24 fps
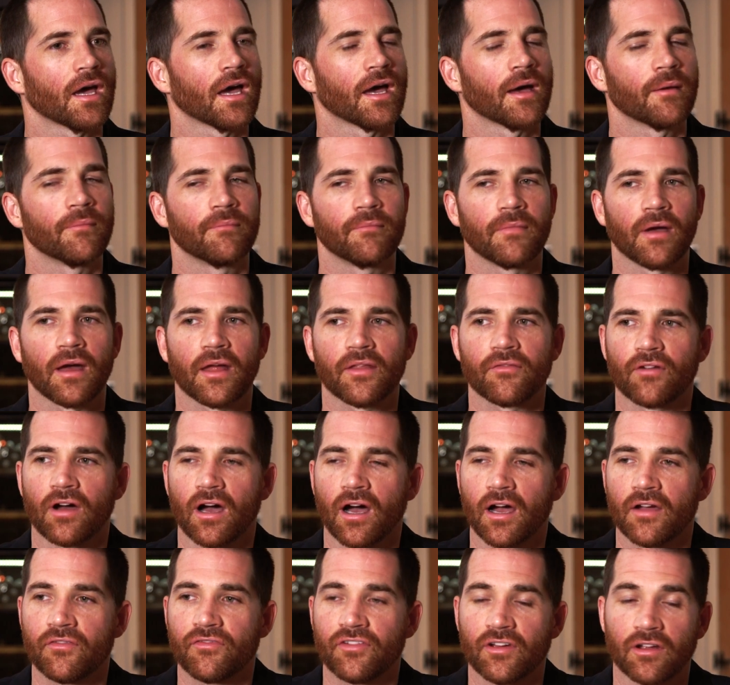
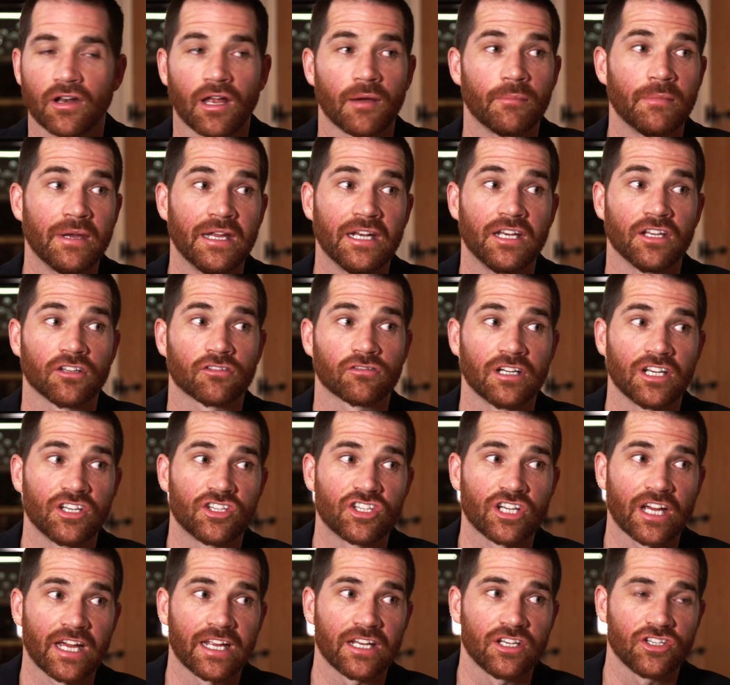I feel like media's really
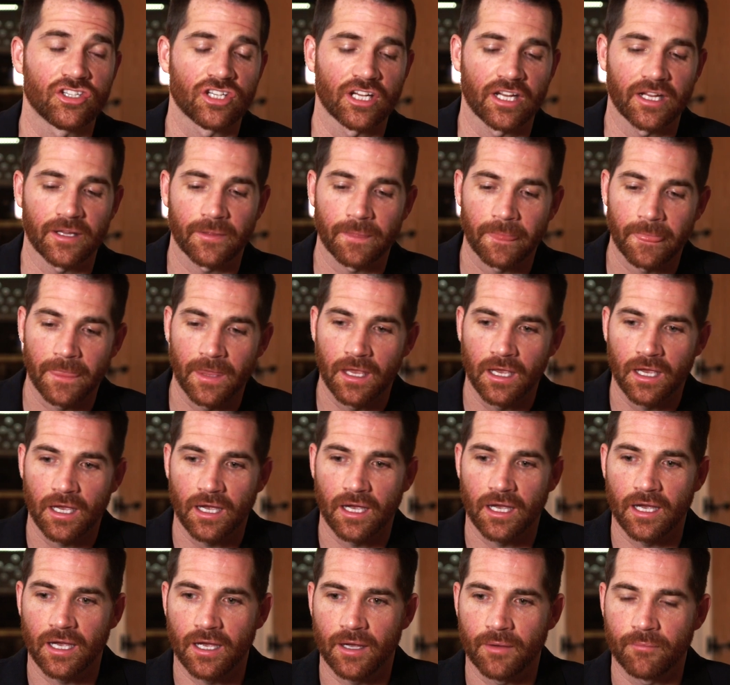changing
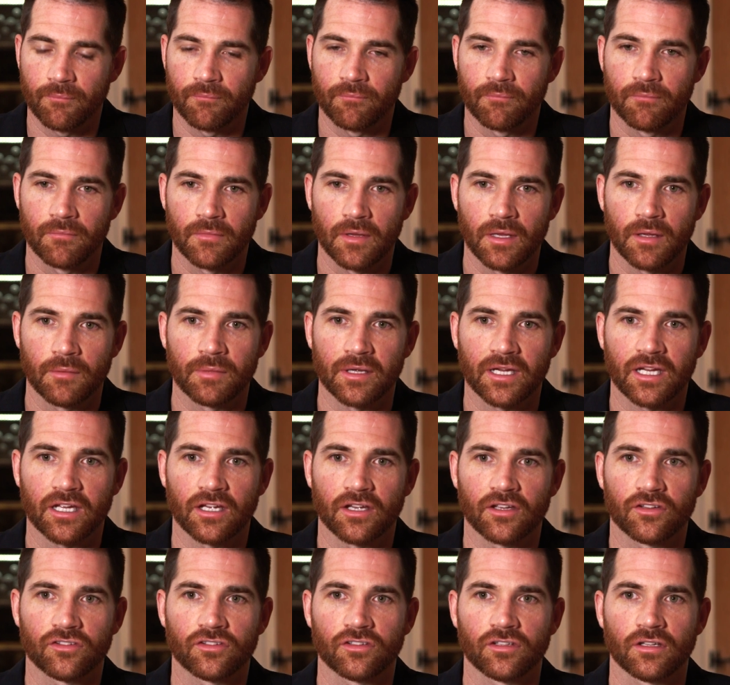
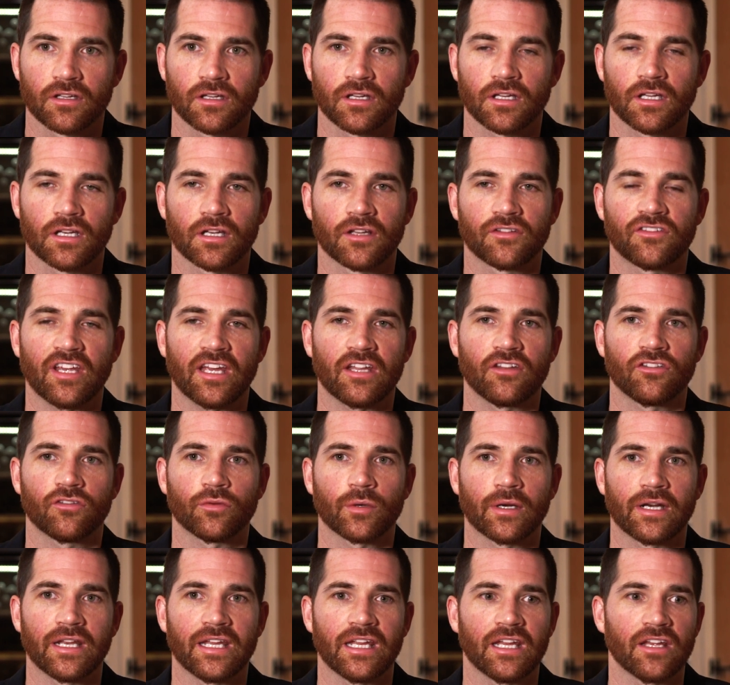because, you know, 10,
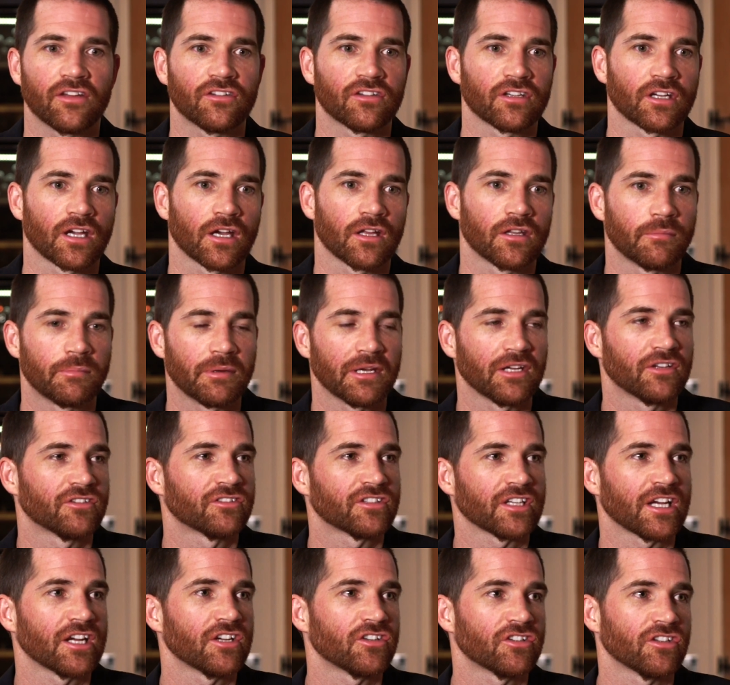20 years ago, the big
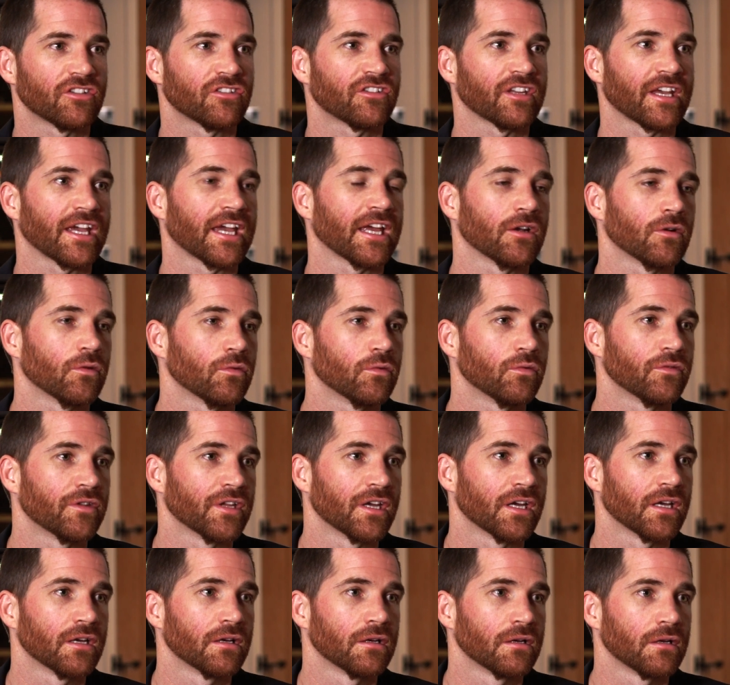stations, they had all
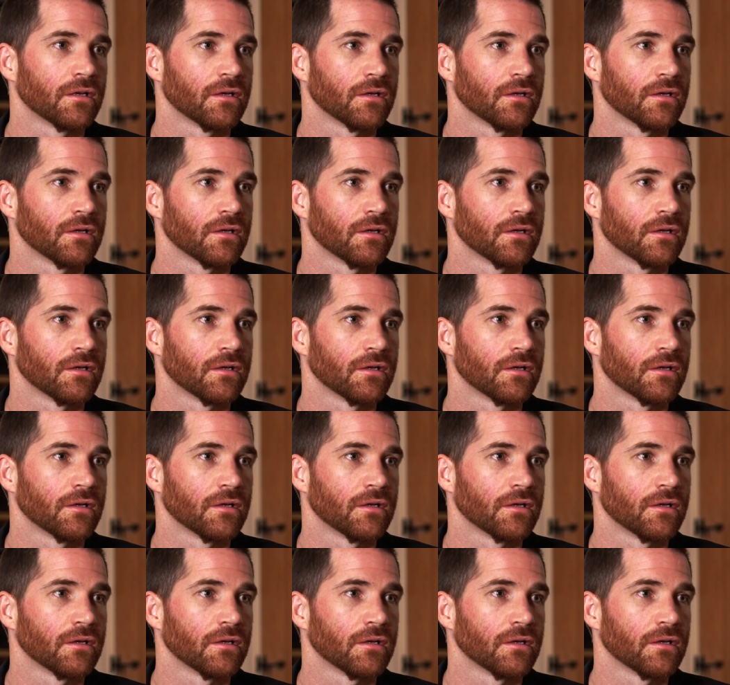the